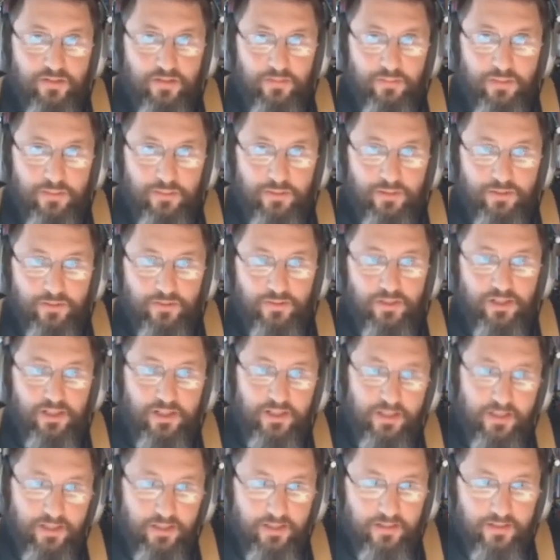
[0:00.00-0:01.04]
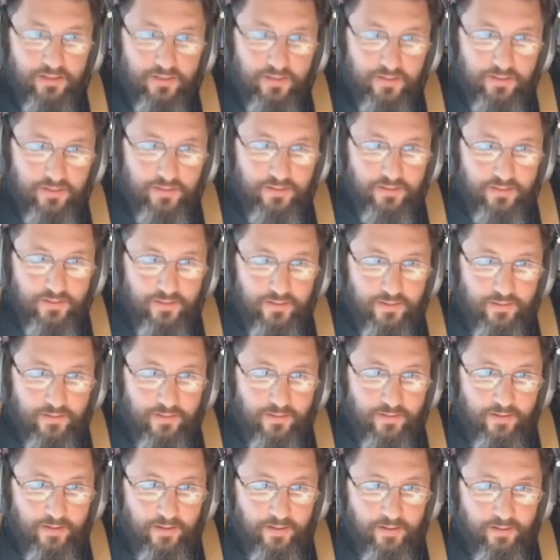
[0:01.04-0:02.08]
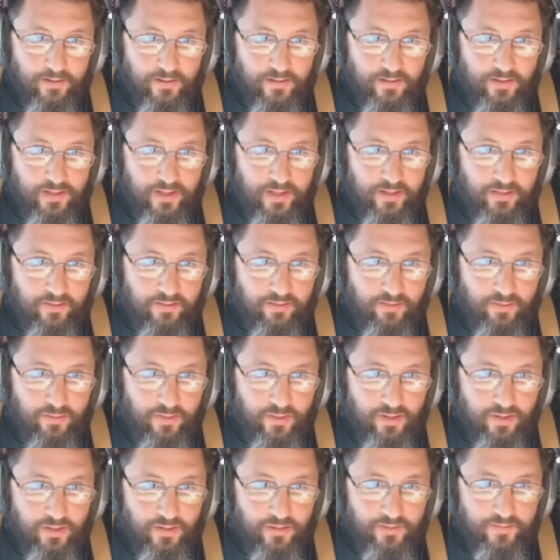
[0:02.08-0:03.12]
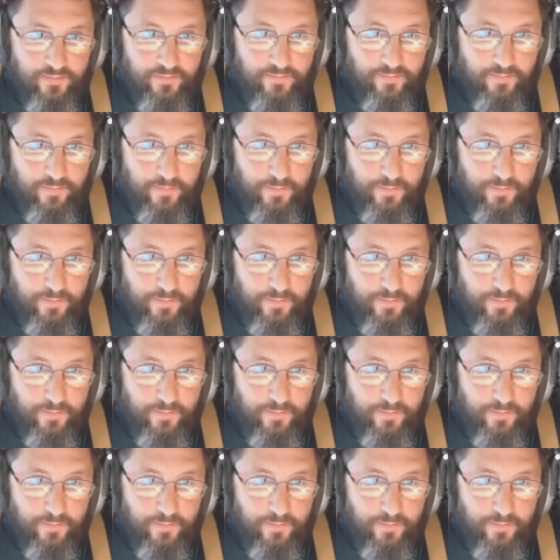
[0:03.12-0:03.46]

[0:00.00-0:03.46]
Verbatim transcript: the biblical Godhead. Uh, you can go down through here.